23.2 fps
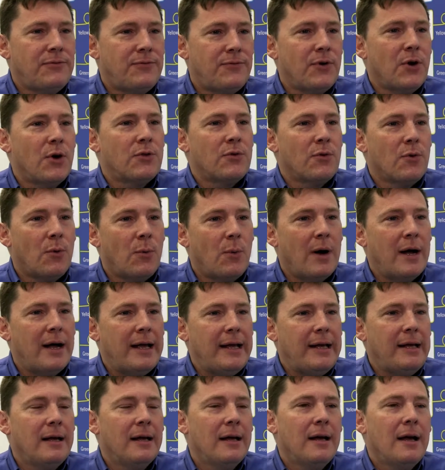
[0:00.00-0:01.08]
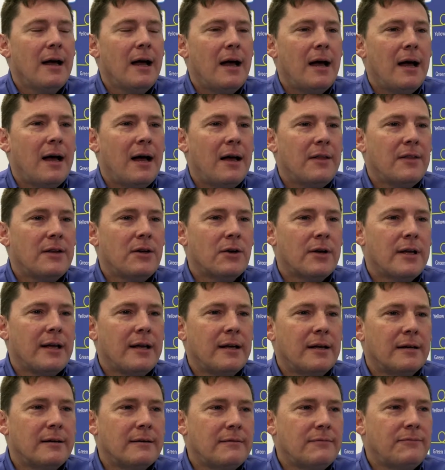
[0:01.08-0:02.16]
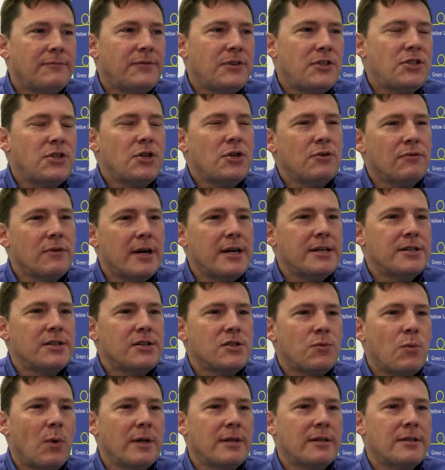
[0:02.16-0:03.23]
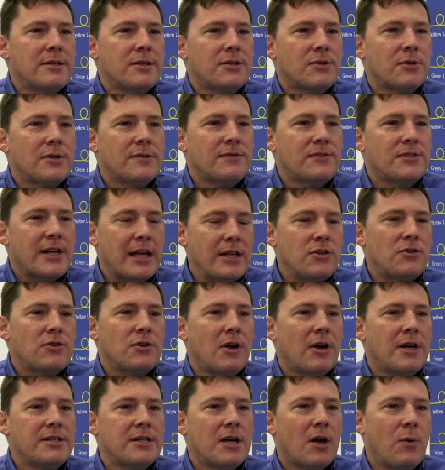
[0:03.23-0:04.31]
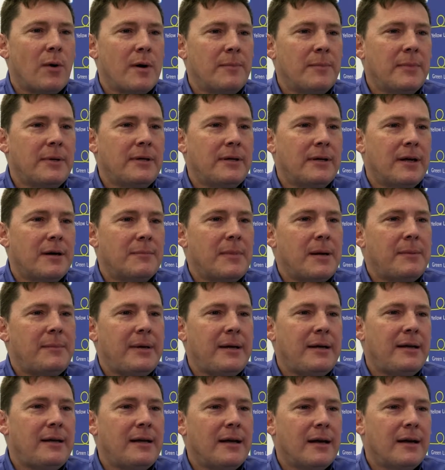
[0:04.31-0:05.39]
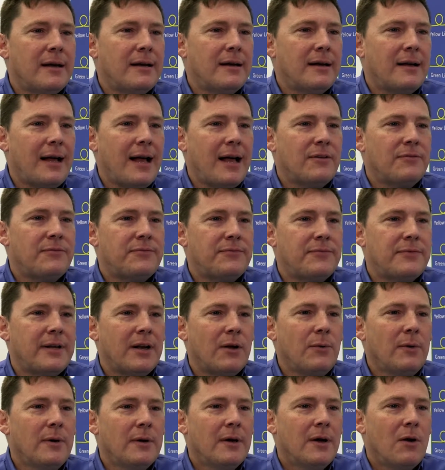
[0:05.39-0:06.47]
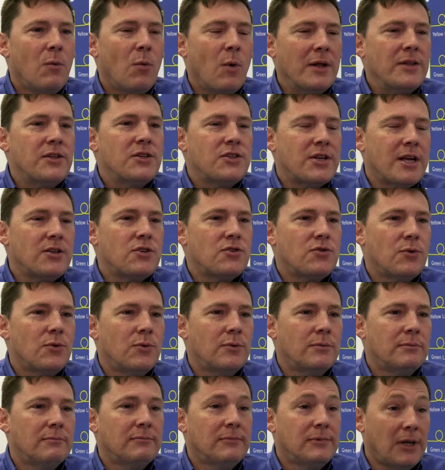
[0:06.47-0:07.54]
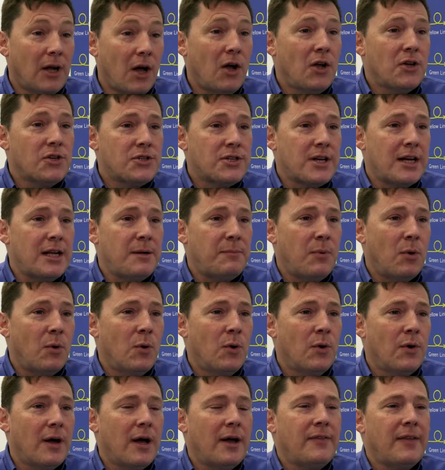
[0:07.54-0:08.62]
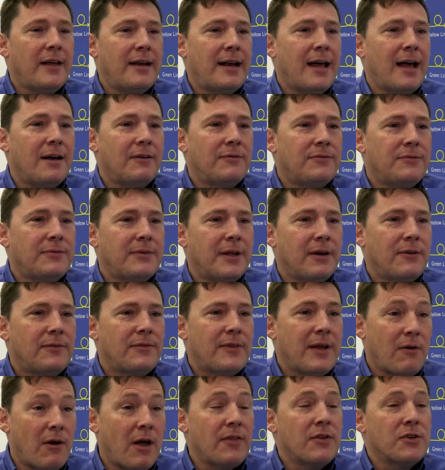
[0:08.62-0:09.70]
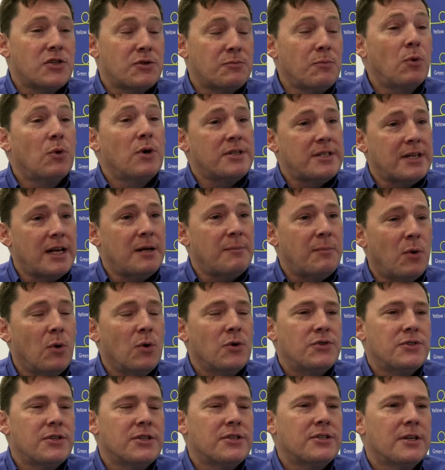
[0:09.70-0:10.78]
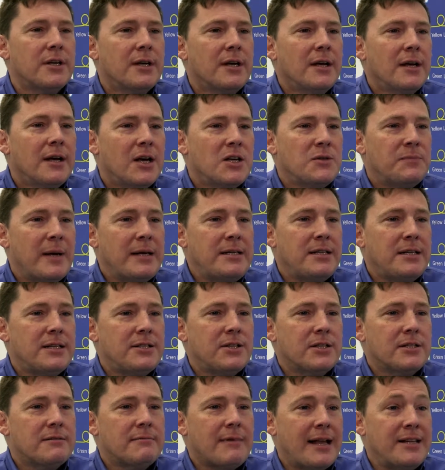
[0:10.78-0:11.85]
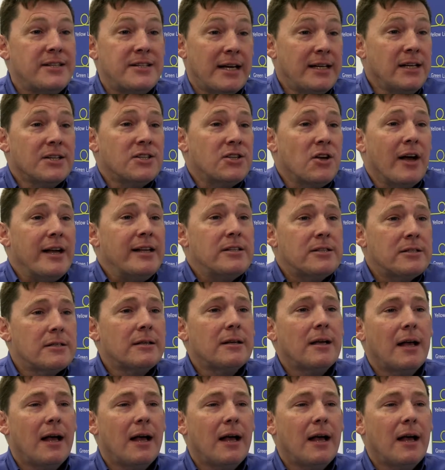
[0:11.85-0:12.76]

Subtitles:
further away, they're looking at, for two reasons. One, to sort of centralise equipment and maybe have, one central large teleport, and then have their other smaller teleports as basically just antenna sites.